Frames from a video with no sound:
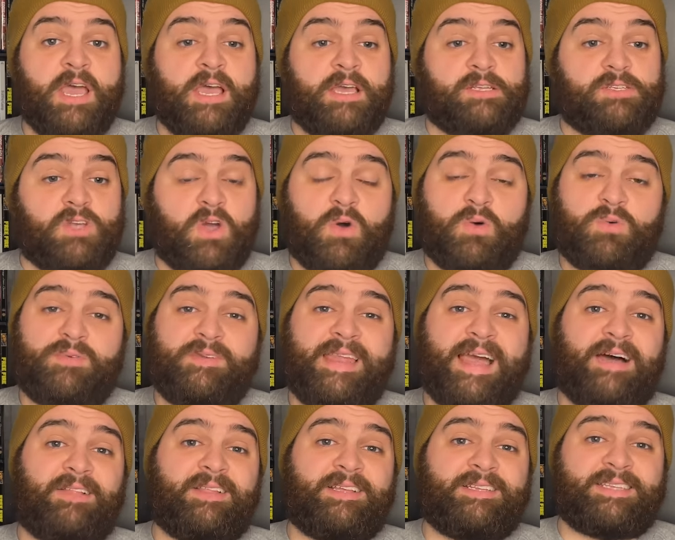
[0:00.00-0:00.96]
So
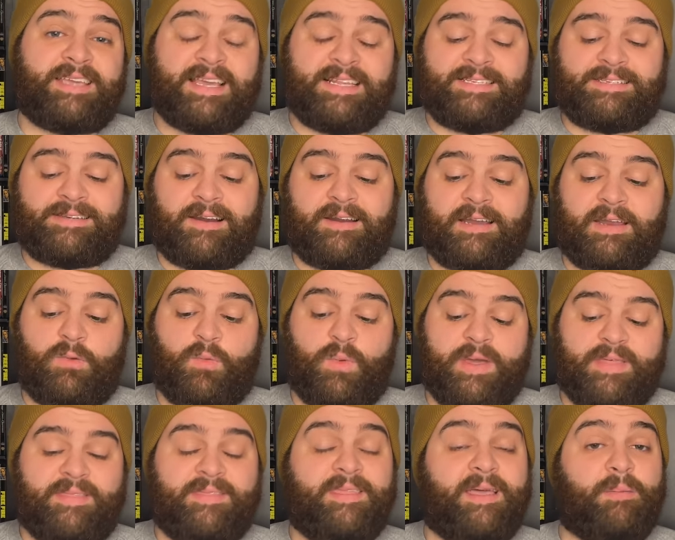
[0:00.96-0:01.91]
now let's get started
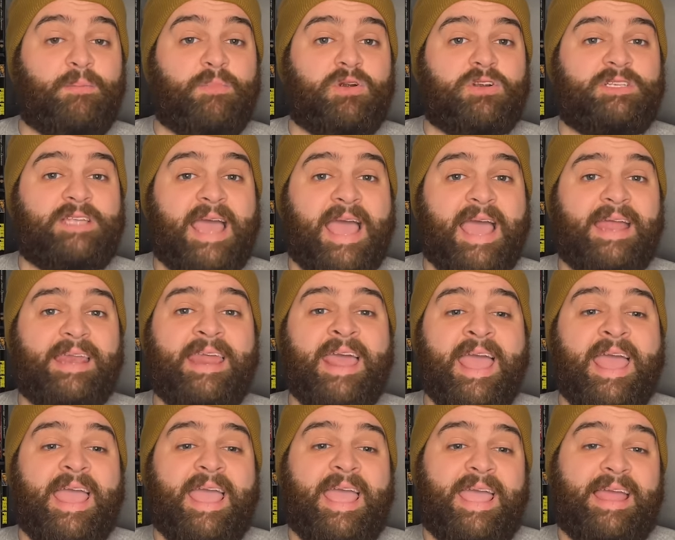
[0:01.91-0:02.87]
with number 10,
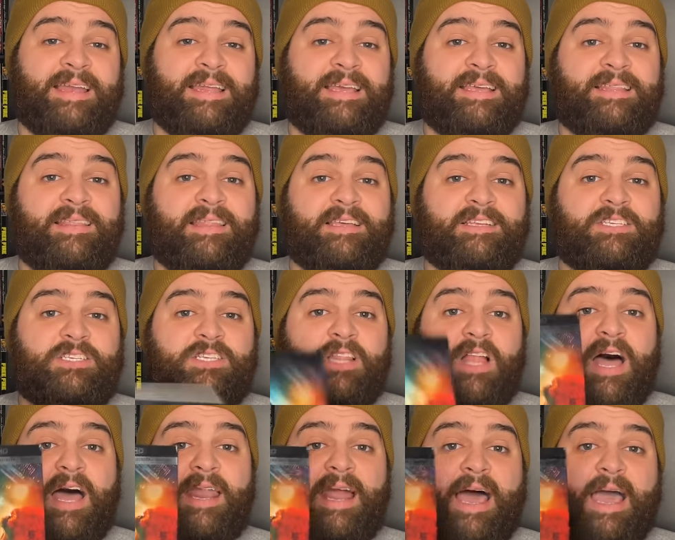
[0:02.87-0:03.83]
and in this
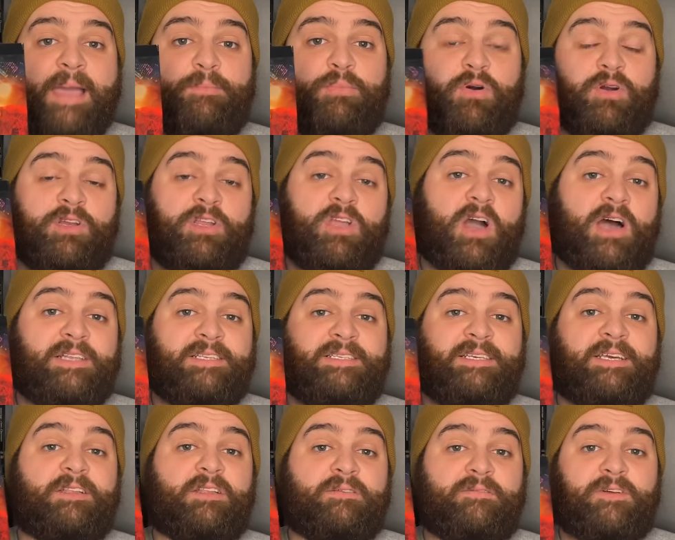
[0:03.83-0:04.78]
slot I put
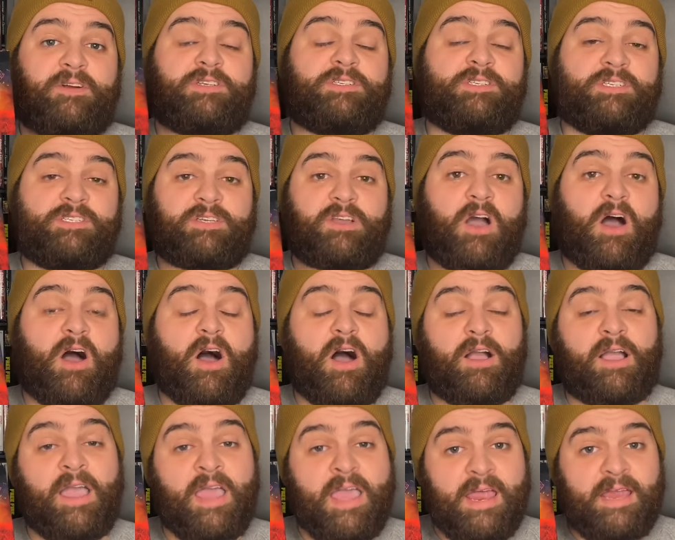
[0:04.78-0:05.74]
Godzilla vs. Kong.